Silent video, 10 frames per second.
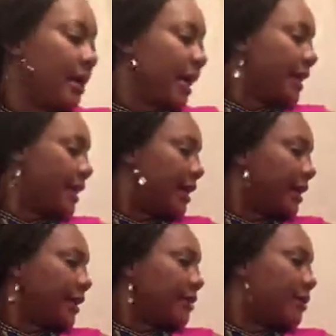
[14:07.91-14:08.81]
And then the
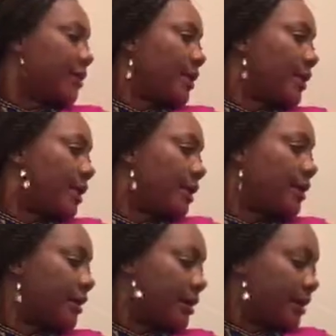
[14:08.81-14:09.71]
next one
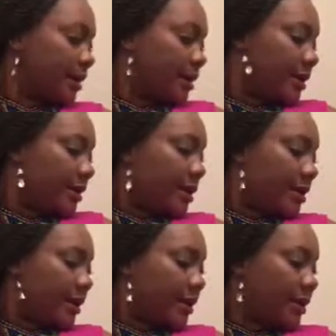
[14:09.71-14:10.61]

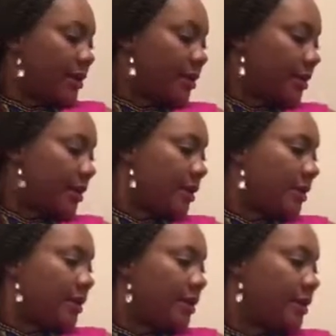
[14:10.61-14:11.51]
is
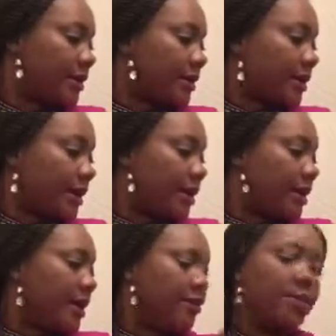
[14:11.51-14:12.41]
this
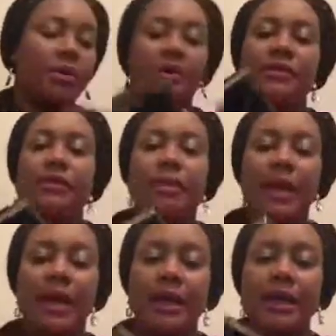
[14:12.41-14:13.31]
beautiful
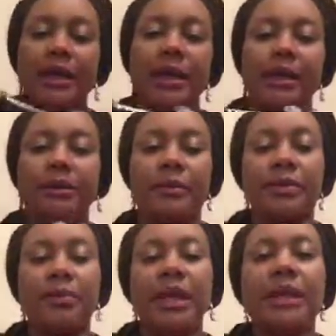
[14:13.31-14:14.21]
bag here
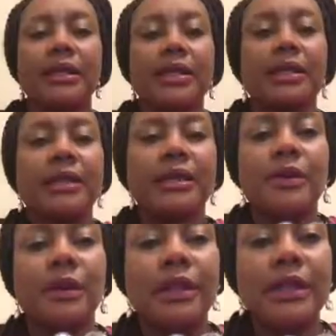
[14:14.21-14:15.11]
with beads. Just
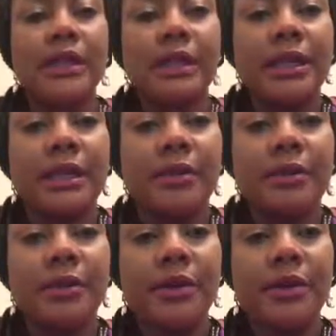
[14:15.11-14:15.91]
look at the detail.